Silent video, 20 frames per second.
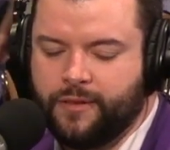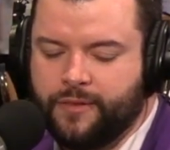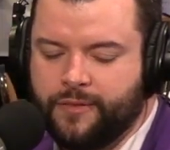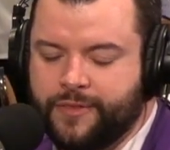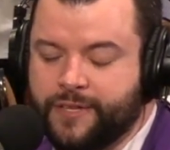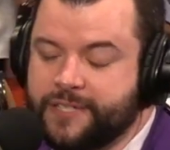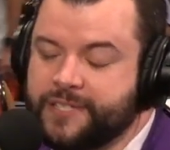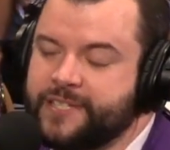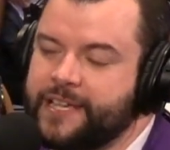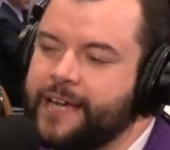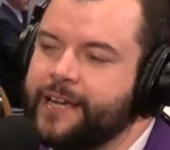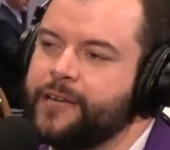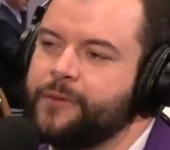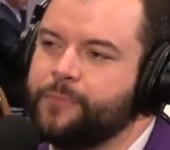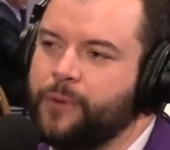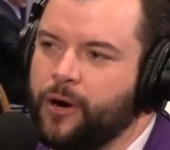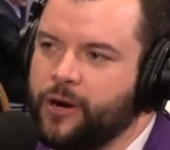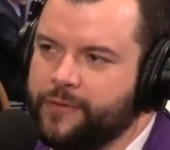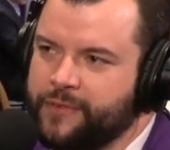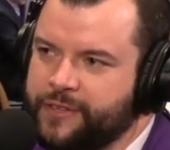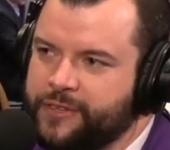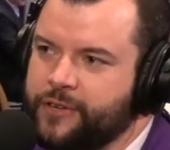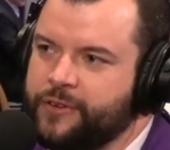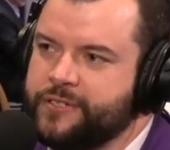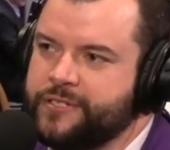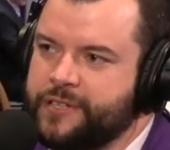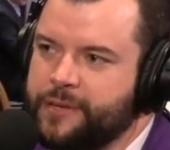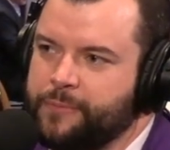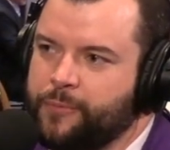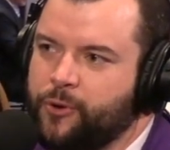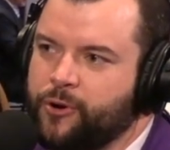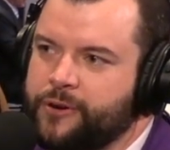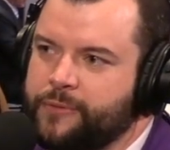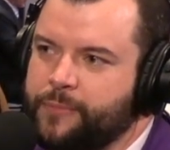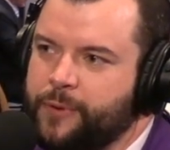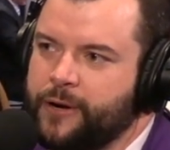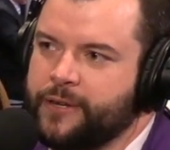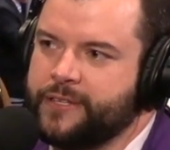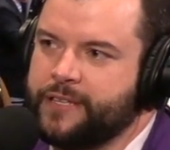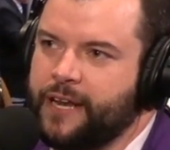the second part of it, though, is the
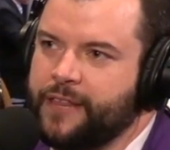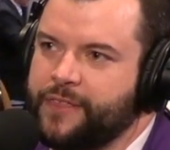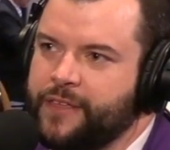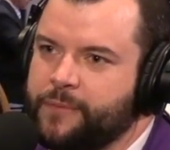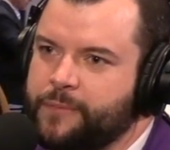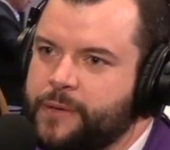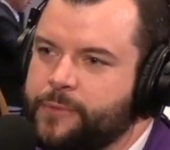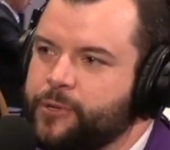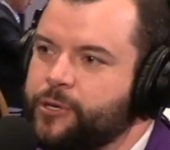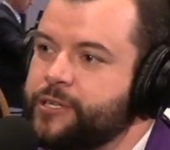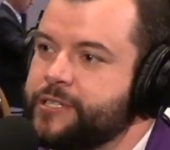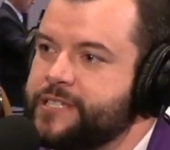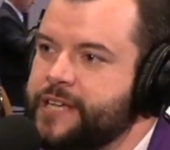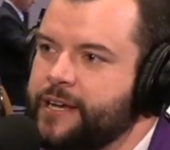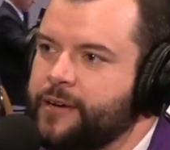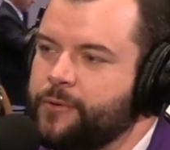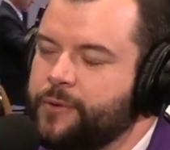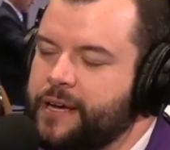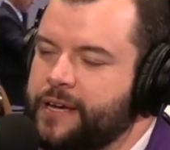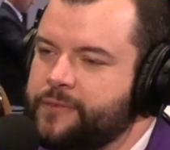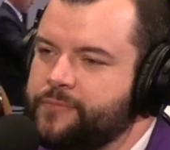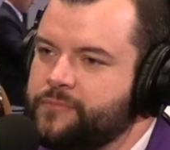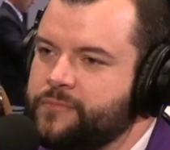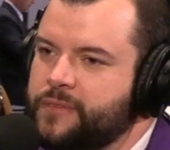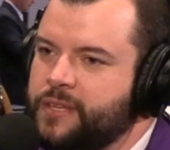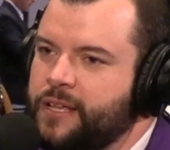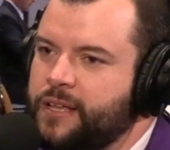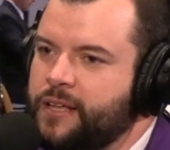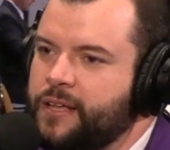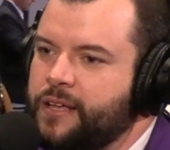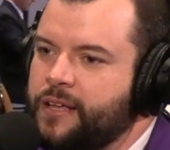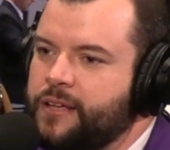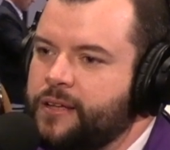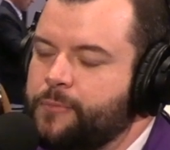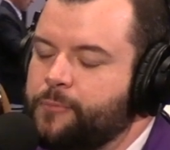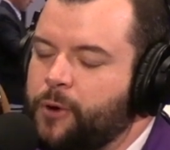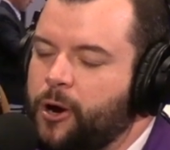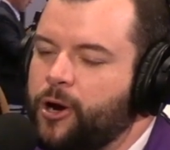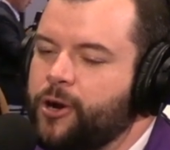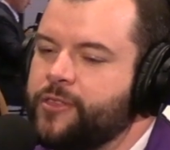important part that I think people could take away.
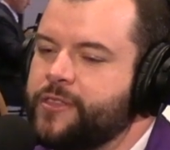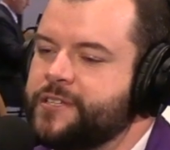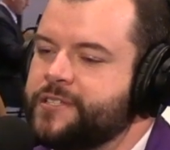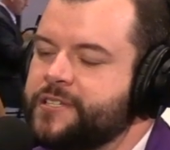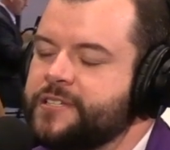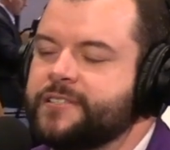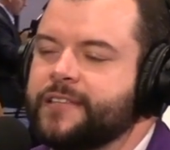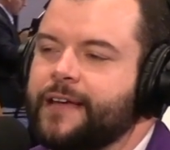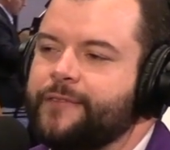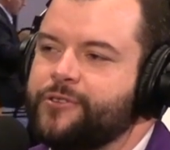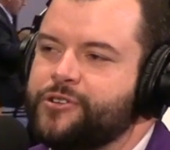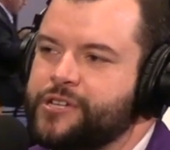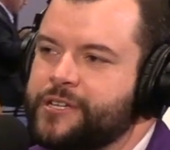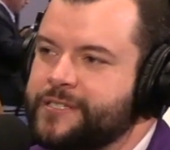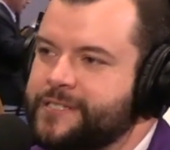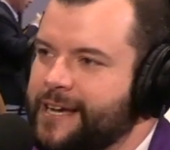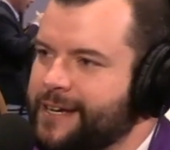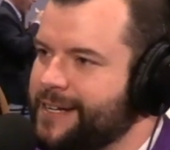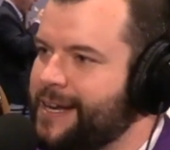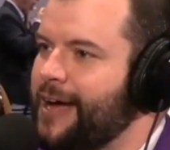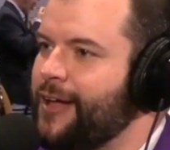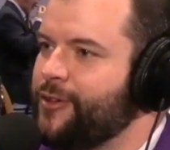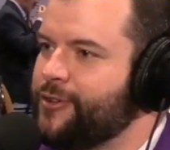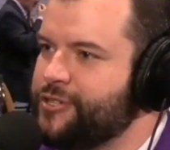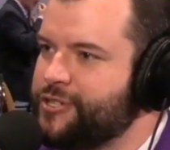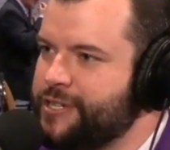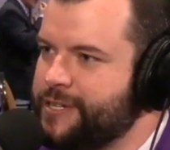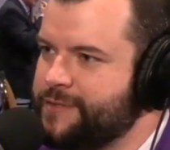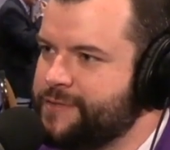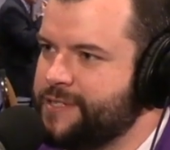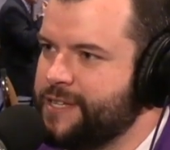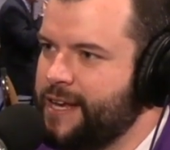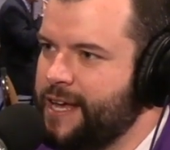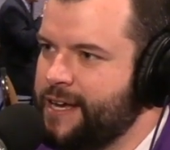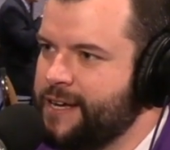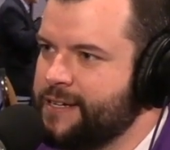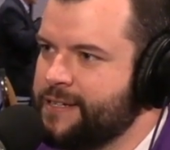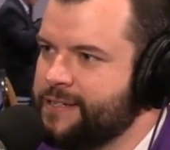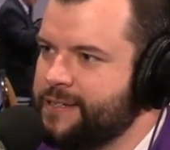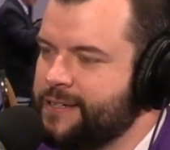Part of this is leveraging technology of
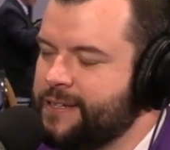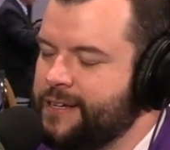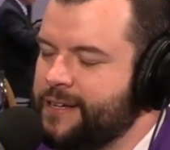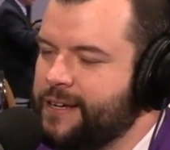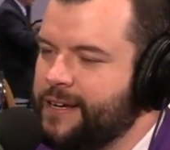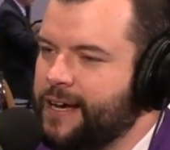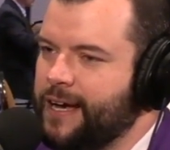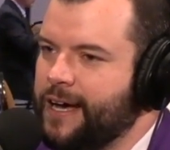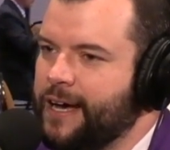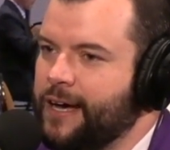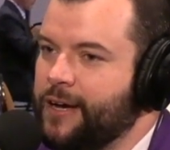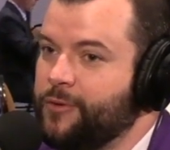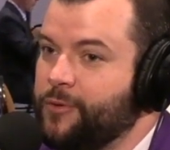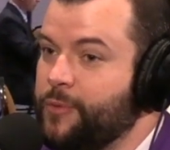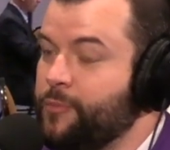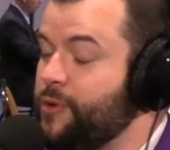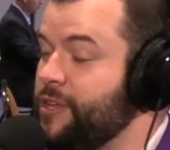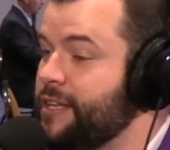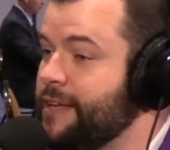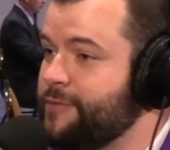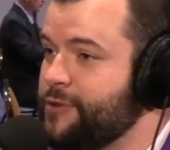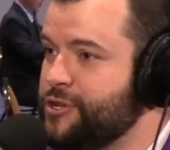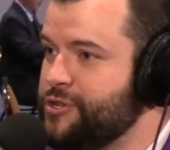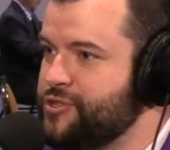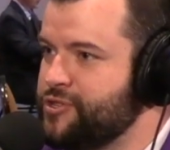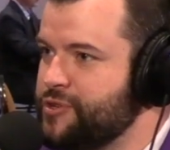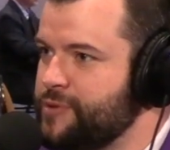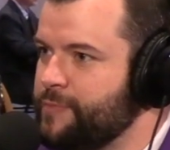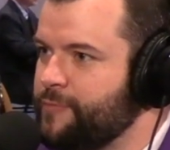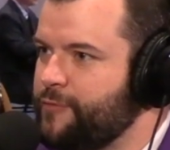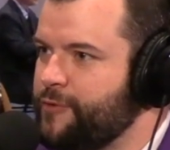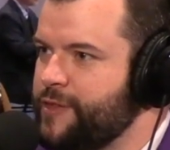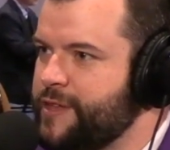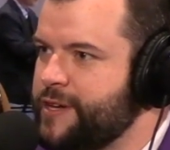today. And we leverage Zoom for